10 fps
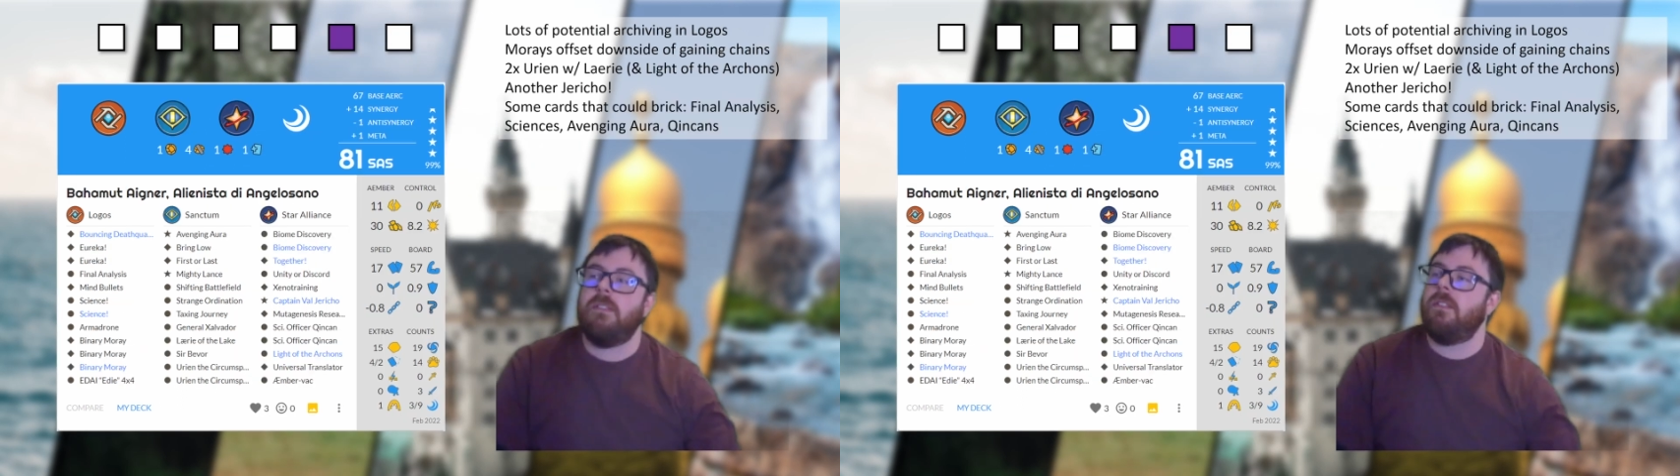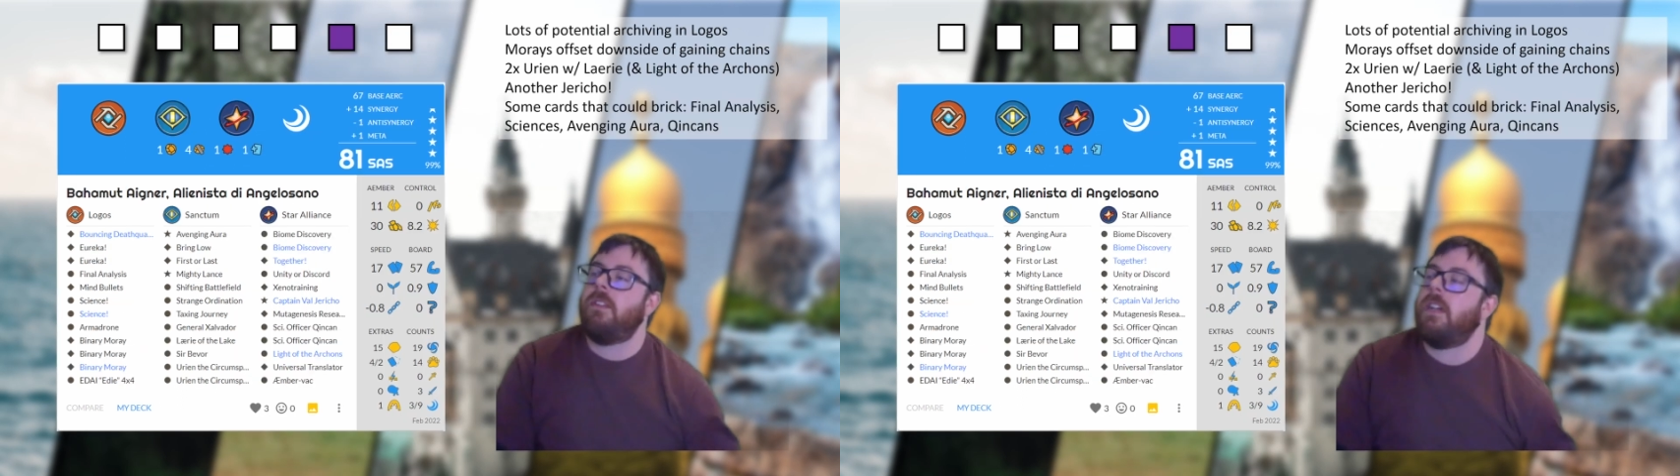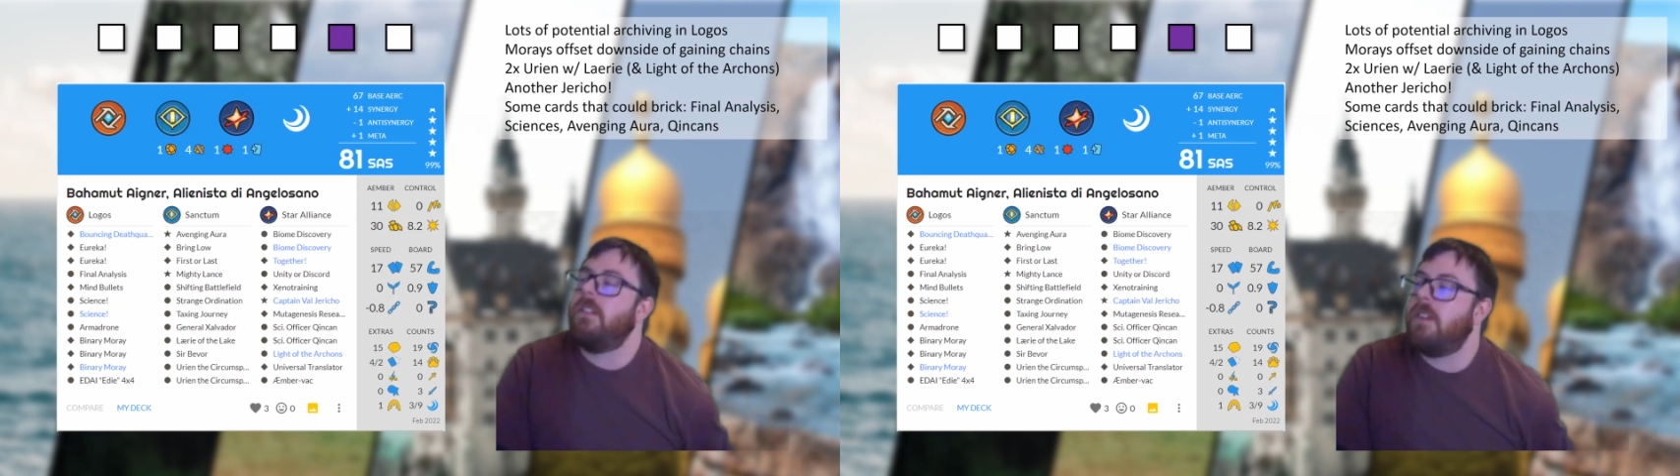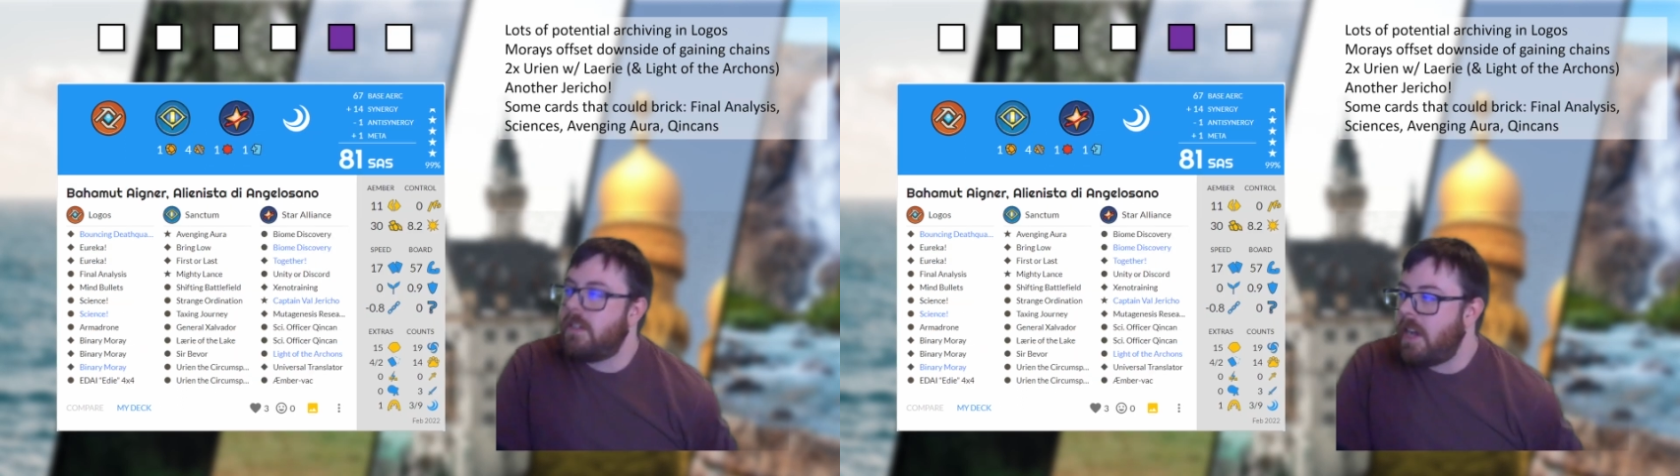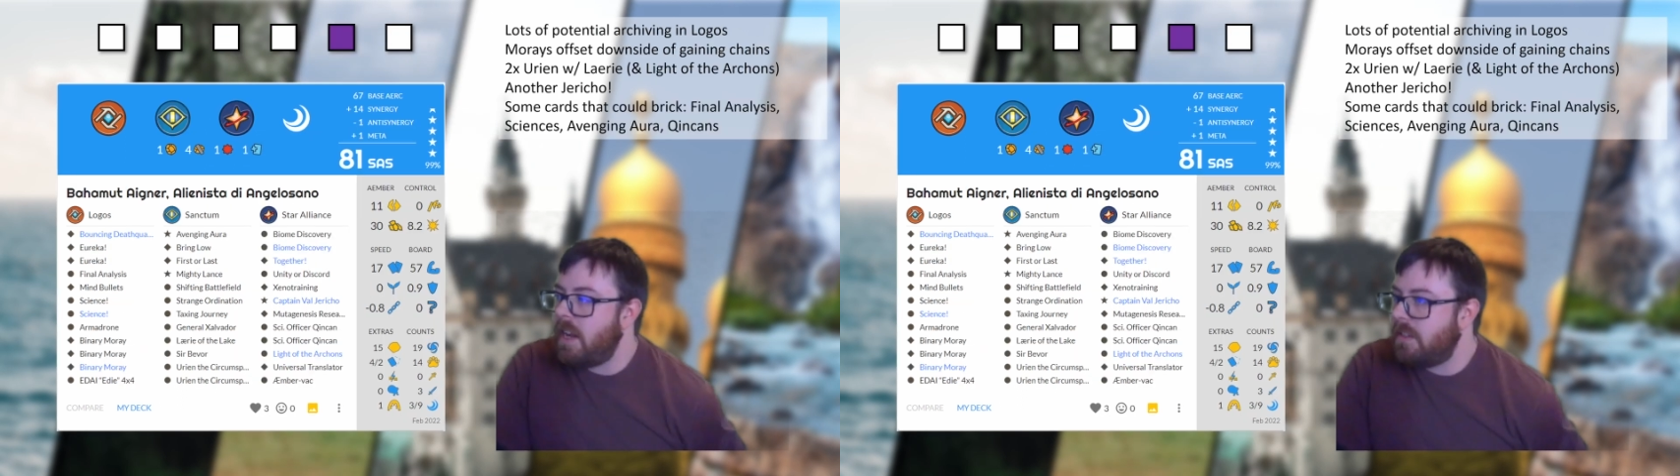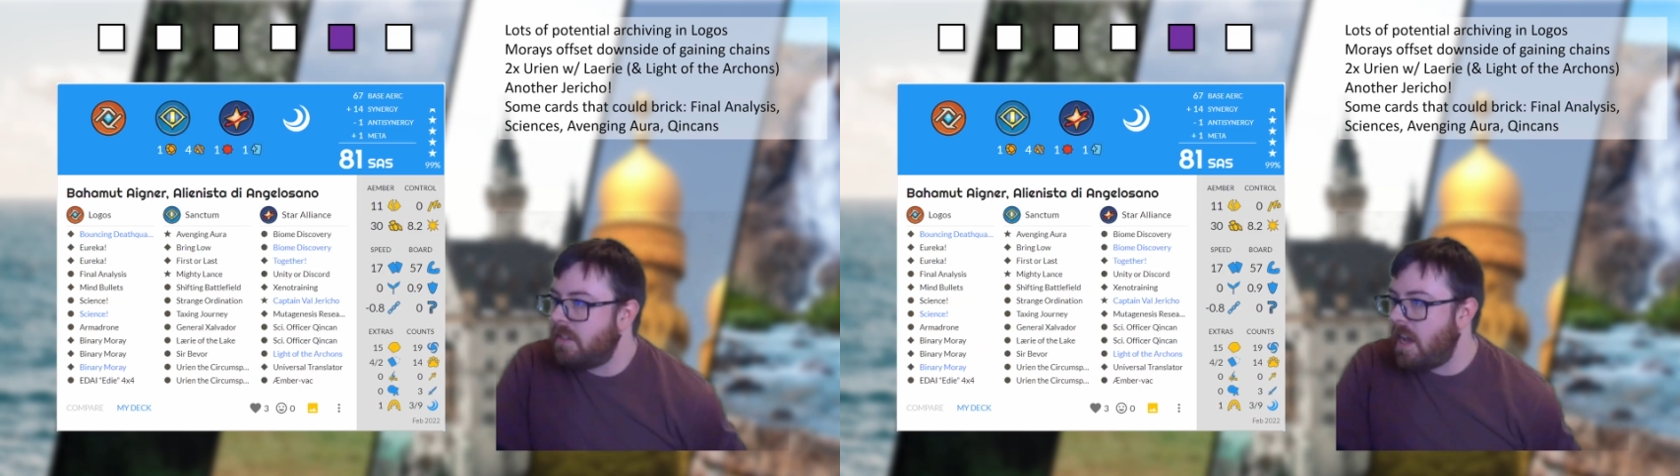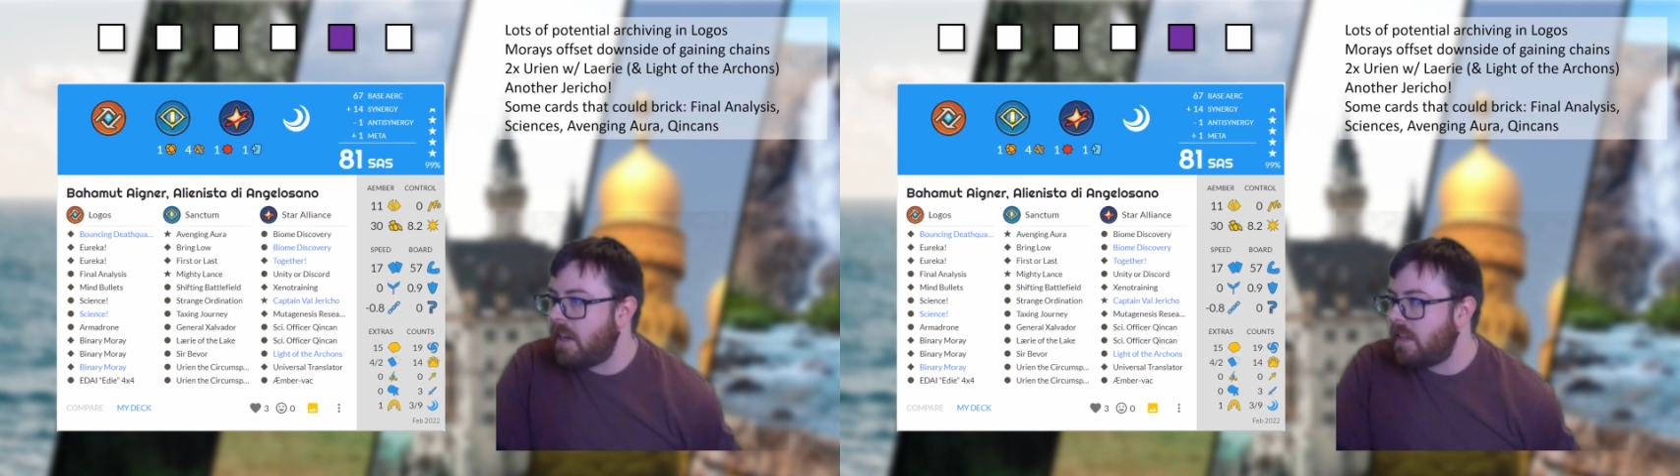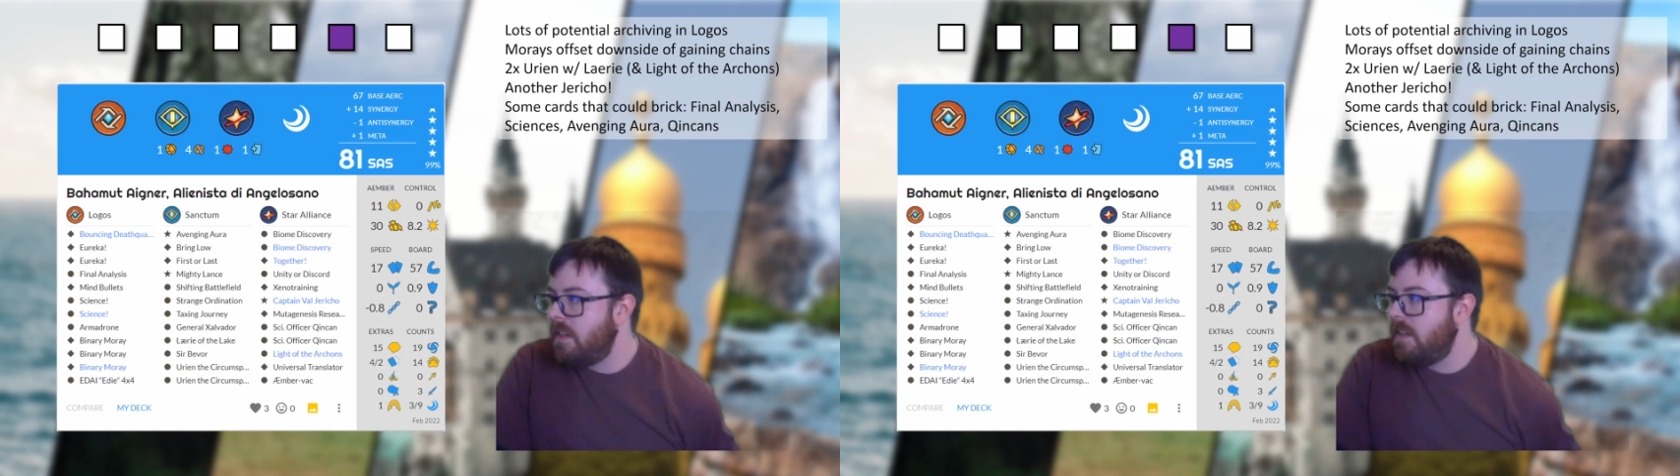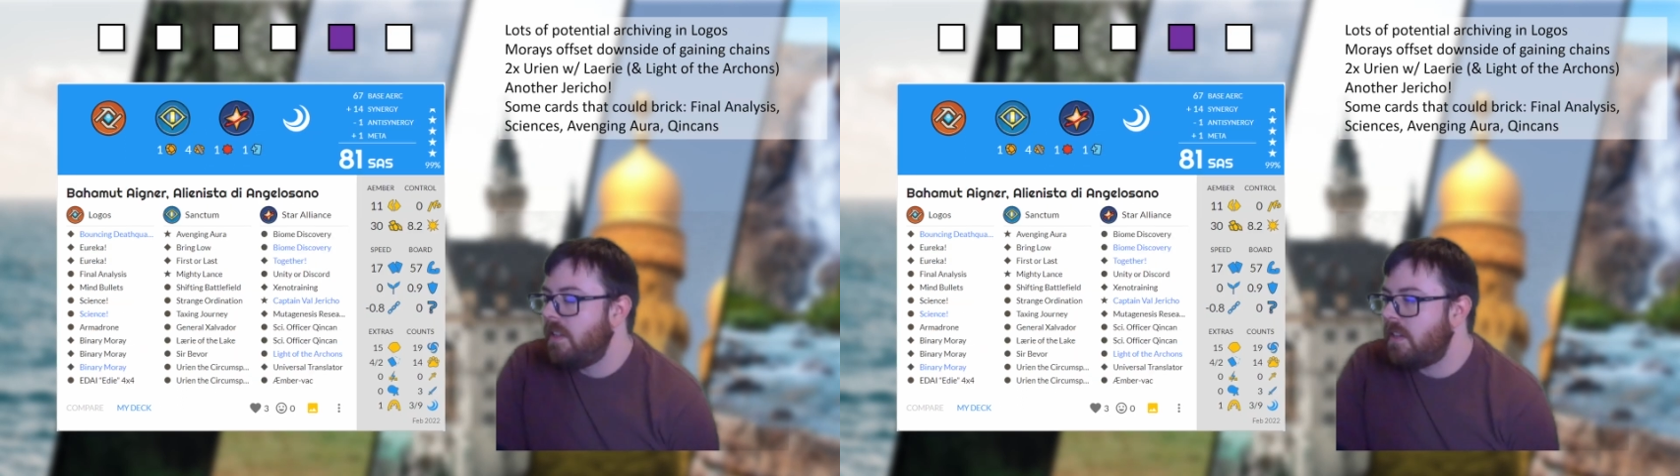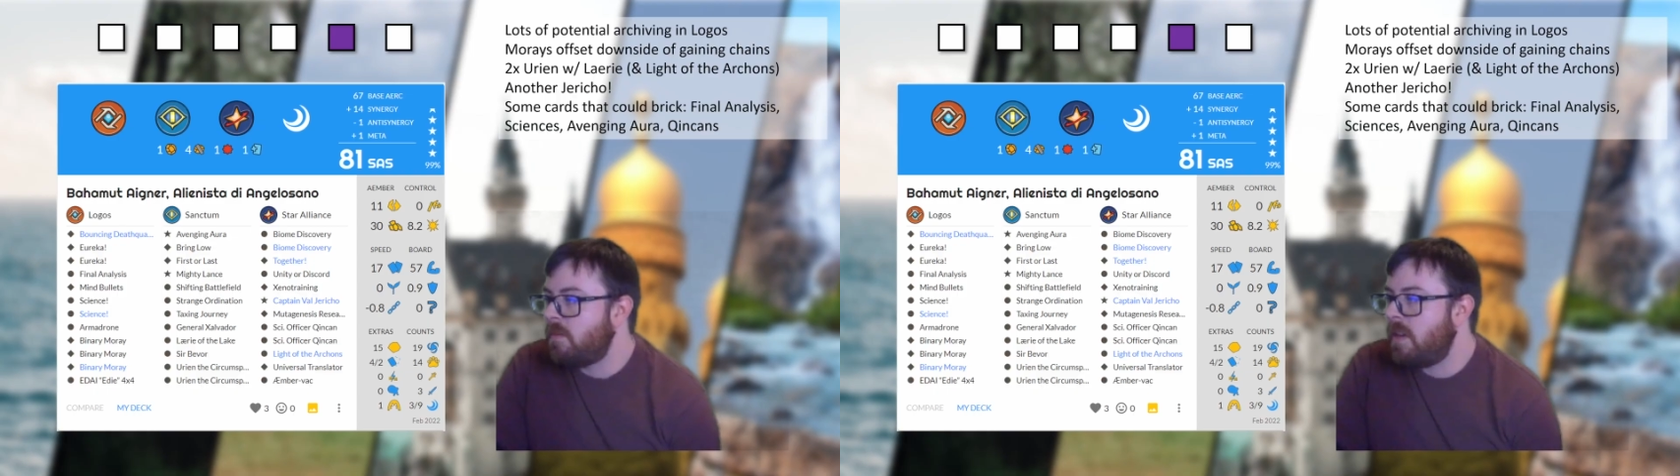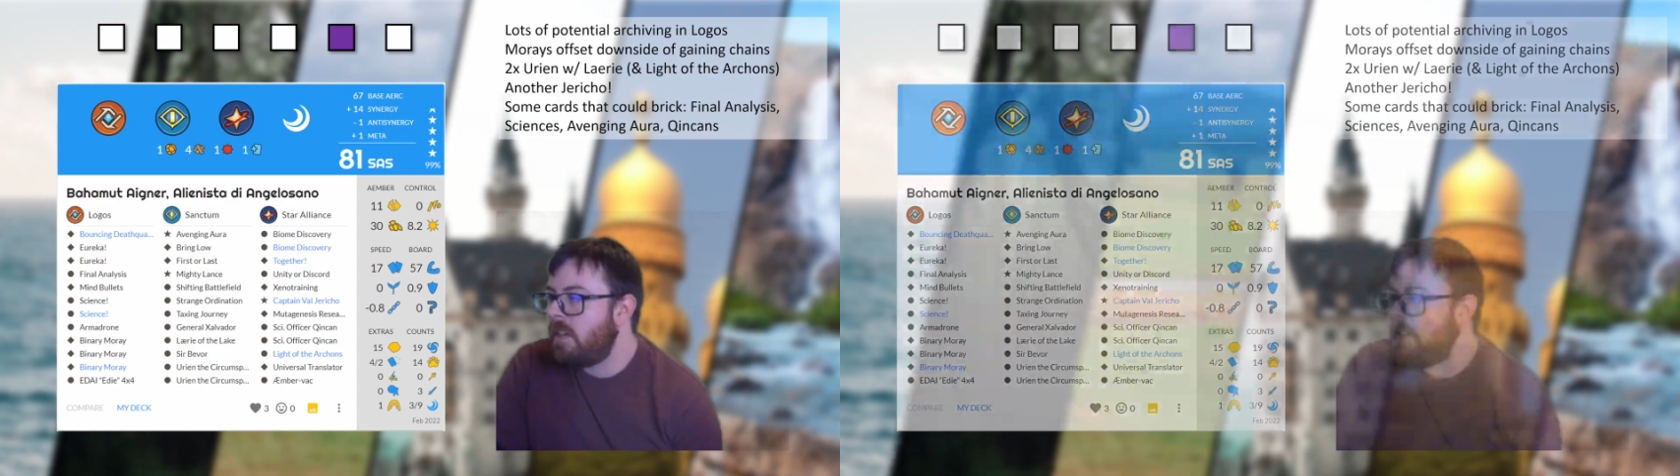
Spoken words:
Second Dark Tidings deck. This one,